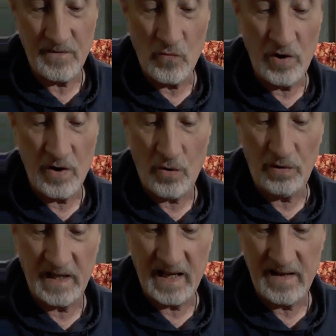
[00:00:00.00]
wood
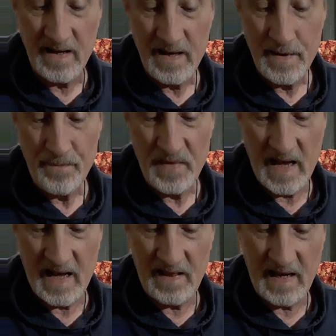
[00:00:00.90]
holding it.
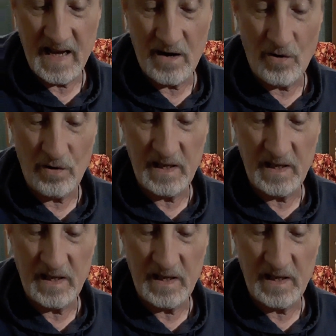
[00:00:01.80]
And they had all